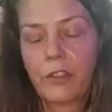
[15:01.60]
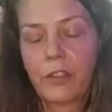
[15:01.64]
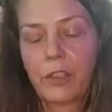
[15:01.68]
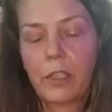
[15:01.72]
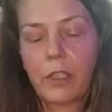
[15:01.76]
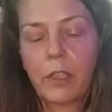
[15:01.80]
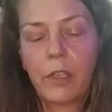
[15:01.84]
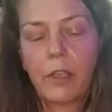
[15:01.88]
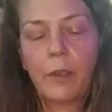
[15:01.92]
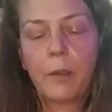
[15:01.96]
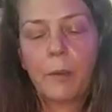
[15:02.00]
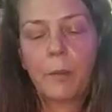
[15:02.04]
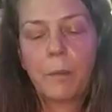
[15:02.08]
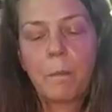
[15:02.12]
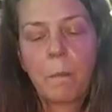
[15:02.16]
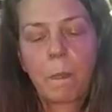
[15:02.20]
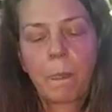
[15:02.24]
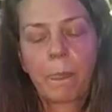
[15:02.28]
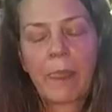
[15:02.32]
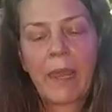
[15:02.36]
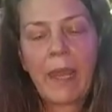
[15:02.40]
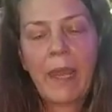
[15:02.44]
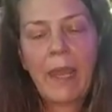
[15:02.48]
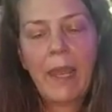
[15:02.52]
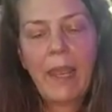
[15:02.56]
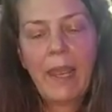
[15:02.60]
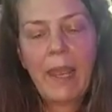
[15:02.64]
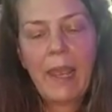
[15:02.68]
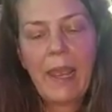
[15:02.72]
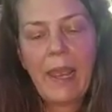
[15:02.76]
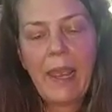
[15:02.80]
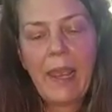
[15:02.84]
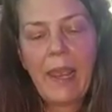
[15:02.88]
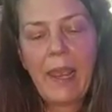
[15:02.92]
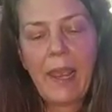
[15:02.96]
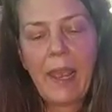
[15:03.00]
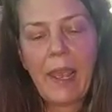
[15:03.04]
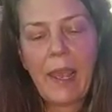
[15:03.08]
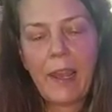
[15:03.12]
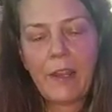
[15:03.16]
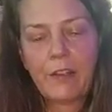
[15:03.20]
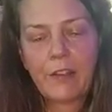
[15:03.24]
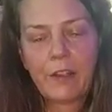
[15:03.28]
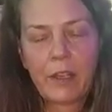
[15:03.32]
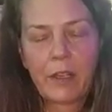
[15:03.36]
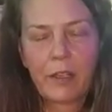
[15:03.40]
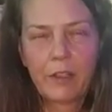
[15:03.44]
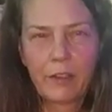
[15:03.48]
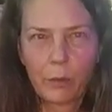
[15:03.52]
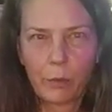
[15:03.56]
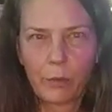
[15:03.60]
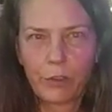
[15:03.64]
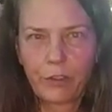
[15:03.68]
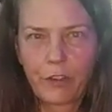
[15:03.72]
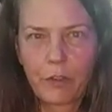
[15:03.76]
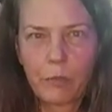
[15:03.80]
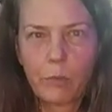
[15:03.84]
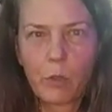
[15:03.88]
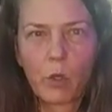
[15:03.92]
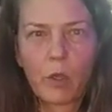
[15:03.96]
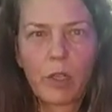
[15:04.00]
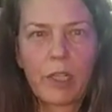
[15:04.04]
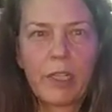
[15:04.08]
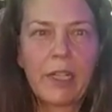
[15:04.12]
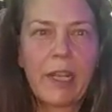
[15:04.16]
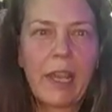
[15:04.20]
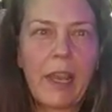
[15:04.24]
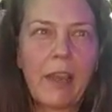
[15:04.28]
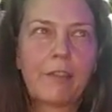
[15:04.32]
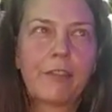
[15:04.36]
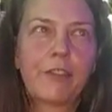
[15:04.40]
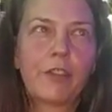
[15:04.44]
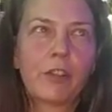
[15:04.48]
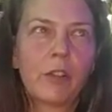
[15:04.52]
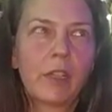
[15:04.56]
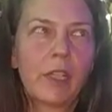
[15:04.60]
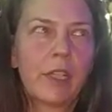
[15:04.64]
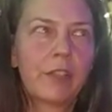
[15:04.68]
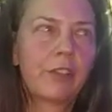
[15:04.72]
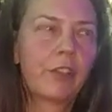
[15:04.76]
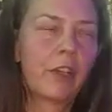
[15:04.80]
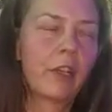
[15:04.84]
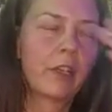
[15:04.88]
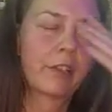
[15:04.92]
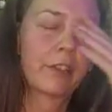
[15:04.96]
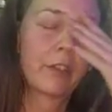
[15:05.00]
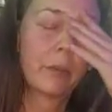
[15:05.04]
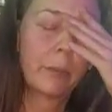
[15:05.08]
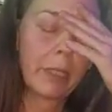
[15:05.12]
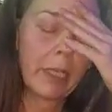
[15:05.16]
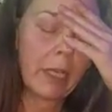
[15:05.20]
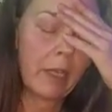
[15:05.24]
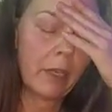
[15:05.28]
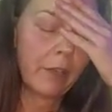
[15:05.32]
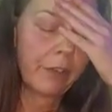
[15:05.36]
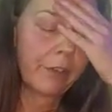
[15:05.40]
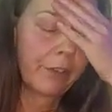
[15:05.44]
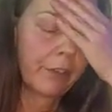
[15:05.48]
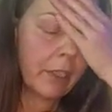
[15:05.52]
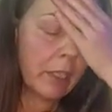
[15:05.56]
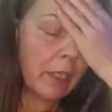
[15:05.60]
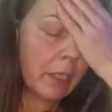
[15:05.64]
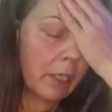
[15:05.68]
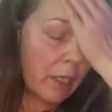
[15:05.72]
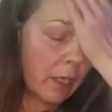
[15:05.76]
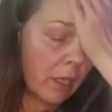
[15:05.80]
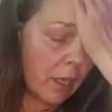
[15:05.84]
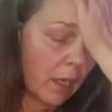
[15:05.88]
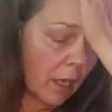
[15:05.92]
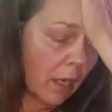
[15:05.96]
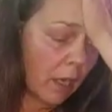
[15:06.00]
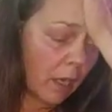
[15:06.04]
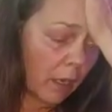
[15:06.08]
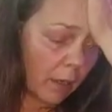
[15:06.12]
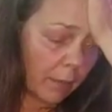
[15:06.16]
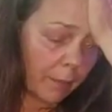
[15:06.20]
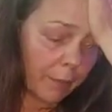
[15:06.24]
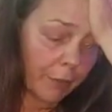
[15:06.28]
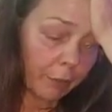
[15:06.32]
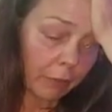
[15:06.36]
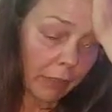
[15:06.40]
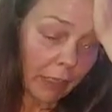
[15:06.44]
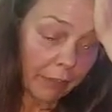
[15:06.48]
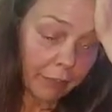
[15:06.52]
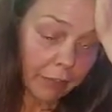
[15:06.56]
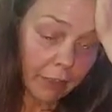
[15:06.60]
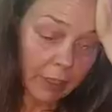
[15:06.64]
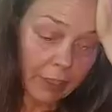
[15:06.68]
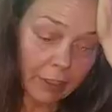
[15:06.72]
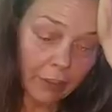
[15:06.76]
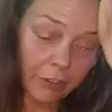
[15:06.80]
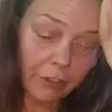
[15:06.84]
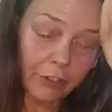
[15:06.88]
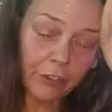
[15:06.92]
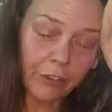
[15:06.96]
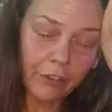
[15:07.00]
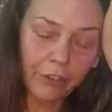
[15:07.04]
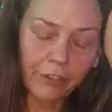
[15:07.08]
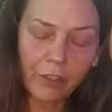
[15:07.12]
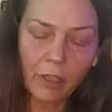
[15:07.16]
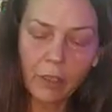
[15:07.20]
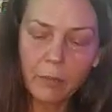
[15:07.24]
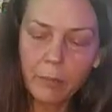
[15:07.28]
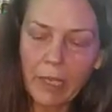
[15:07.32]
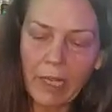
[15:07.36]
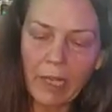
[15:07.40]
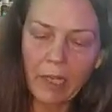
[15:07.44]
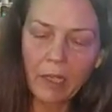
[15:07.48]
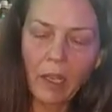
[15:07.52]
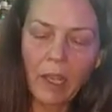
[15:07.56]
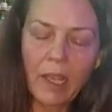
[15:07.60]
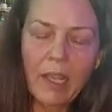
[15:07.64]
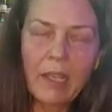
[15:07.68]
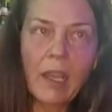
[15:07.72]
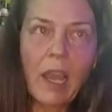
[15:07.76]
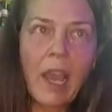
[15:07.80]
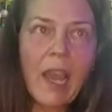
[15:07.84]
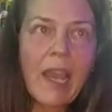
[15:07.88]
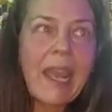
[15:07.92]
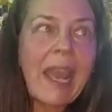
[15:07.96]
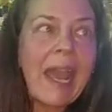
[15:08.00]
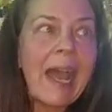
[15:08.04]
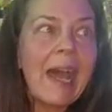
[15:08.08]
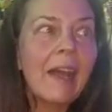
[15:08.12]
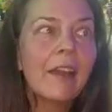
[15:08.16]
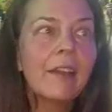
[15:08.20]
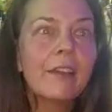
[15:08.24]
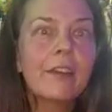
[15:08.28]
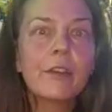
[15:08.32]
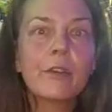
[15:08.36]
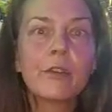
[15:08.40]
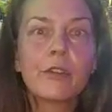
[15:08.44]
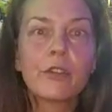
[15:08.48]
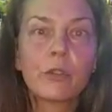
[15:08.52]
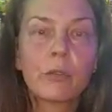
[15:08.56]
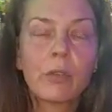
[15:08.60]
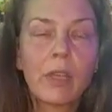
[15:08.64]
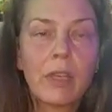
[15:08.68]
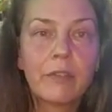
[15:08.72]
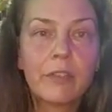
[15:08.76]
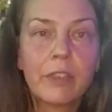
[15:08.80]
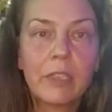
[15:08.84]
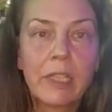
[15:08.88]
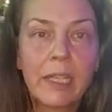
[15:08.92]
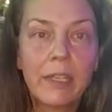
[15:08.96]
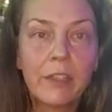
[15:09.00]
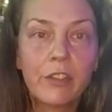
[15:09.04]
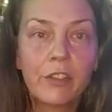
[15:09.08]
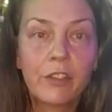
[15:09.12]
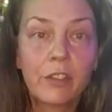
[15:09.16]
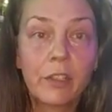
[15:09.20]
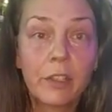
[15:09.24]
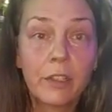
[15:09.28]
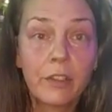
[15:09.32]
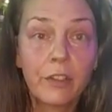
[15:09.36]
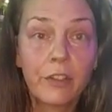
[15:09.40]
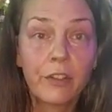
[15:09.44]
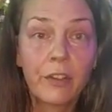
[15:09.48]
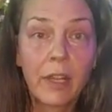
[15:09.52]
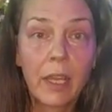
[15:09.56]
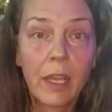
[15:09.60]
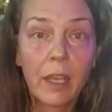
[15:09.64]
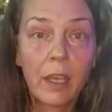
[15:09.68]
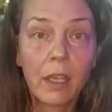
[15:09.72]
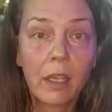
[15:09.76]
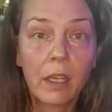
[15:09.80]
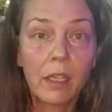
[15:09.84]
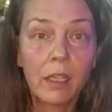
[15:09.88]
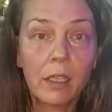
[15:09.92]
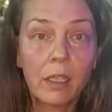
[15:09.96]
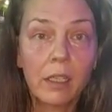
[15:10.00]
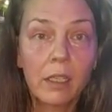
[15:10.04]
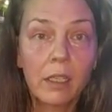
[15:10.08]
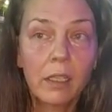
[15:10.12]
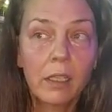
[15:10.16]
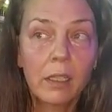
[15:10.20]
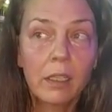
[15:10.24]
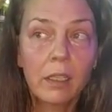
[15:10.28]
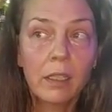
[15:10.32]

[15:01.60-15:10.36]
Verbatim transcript: ago. And there was the morning after, and I talked about the revelations I made. I had those revelations there.